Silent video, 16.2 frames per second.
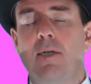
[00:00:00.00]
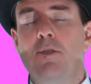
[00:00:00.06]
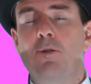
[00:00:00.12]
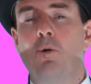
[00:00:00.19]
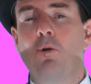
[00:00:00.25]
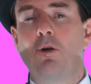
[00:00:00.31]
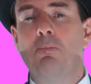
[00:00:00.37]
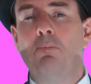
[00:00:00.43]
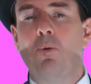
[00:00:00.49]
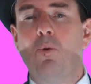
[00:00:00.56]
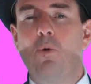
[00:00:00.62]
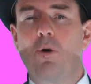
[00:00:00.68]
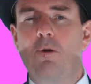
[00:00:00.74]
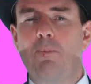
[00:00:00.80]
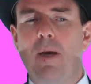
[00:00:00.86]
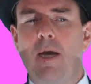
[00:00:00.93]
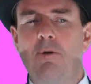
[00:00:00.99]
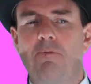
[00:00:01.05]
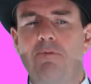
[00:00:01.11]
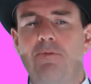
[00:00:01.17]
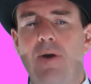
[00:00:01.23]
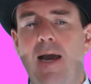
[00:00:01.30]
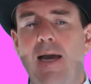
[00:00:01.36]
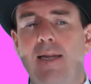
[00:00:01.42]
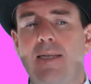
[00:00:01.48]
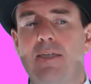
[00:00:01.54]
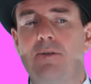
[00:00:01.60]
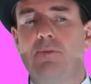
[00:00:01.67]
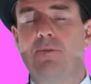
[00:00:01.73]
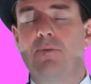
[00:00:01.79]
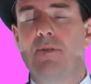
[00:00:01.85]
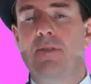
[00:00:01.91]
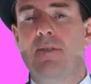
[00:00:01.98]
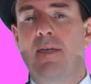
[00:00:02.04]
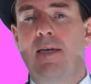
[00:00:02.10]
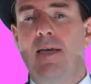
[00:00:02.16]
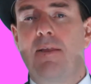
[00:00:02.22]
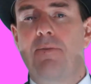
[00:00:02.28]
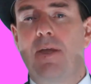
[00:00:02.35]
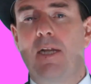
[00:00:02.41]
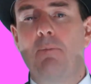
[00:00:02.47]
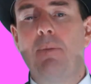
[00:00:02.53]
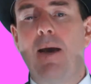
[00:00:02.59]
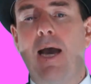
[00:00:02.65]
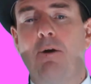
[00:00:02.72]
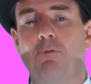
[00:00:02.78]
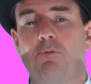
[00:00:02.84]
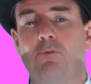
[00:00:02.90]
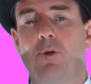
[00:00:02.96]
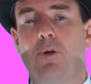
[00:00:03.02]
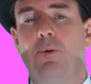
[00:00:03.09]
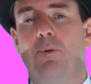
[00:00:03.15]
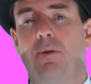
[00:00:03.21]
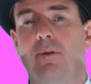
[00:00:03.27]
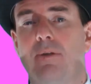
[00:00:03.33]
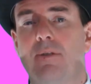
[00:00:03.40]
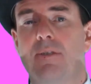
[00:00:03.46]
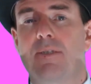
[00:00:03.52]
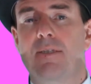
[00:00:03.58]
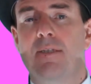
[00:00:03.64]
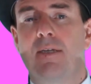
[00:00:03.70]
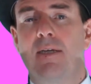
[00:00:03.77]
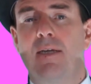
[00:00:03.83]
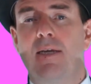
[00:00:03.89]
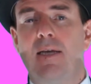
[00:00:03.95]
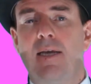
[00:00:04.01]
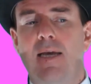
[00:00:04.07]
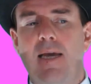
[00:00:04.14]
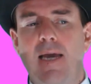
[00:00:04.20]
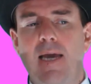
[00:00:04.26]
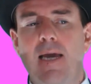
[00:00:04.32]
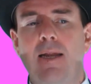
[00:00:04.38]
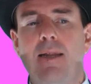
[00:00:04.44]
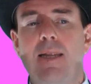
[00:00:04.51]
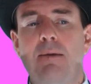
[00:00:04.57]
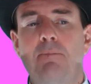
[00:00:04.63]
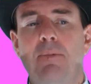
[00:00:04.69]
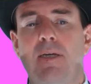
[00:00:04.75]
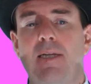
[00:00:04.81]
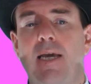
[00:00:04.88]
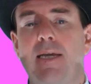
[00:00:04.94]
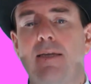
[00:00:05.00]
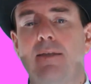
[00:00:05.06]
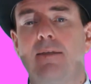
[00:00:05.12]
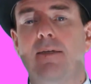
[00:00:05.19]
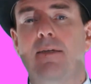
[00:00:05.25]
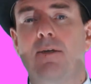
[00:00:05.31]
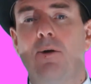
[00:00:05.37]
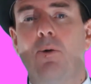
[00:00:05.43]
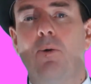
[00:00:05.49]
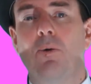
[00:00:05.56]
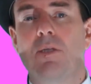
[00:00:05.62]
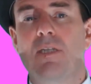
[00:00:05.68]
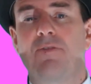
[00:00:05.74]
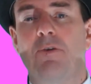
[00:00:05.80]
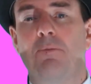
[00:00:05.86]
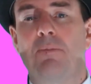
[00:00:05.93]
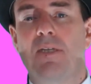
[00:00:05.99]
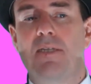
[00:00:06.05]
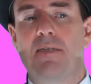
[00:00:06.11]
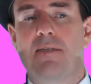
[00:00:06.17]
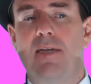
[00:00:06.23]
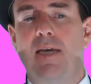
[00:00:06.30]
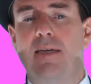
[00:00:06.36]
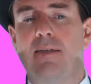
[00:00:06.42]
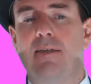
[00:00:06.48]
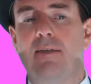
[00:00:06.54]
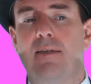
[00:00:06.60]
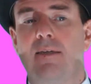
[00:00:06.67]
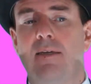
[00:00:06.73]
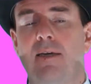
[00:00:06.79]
Talk more about values than about rules. Eliminate the cause of a mistake